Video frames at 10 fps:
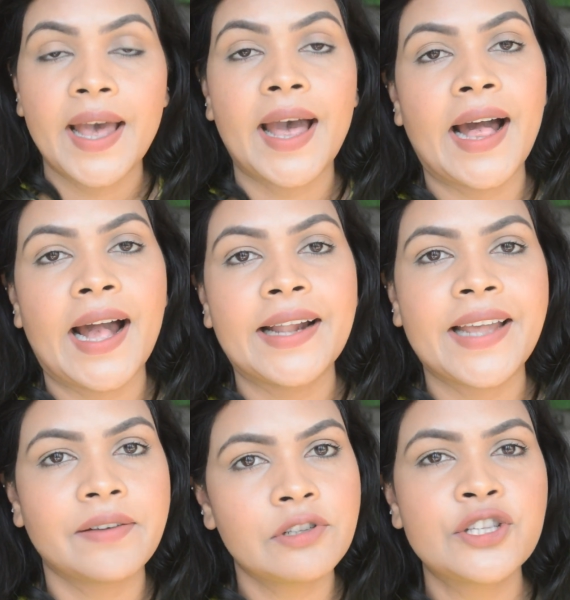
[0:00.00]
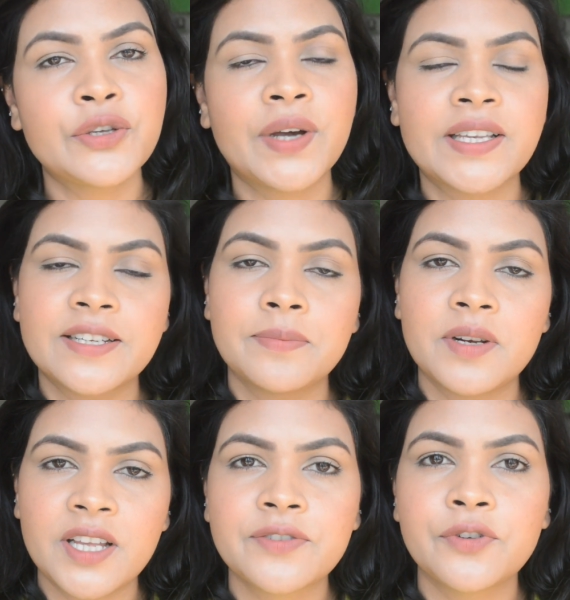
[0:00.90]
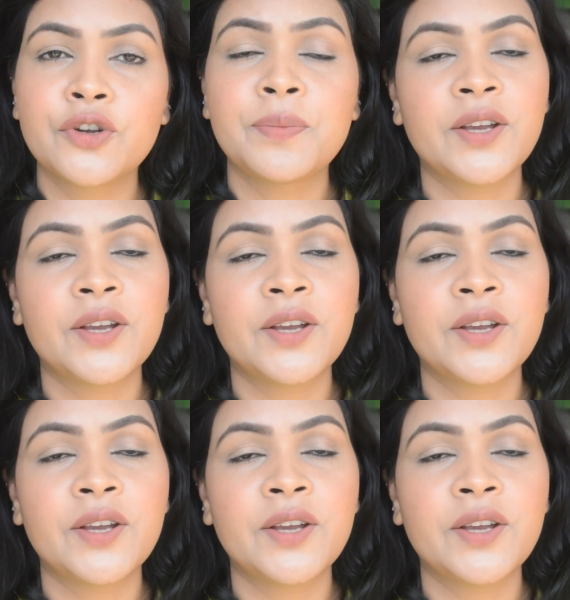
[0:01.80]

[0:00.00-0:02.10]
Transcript: And I will see you guys in my next video.